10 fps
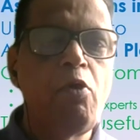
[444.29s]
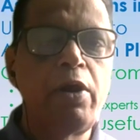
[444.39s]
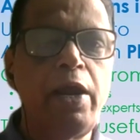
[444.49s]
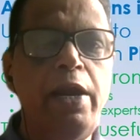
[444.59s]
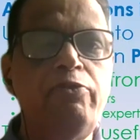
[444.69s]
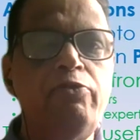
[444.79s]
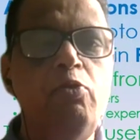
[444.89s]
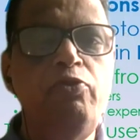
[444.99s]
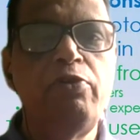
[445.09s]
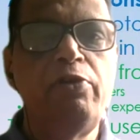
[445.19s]
organic
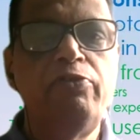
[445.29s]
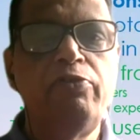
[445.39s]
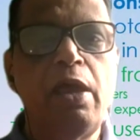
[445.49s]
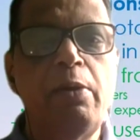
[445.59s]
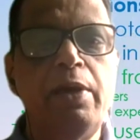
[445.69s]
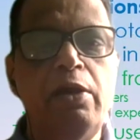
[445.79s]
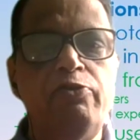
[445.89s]
solutions, chemical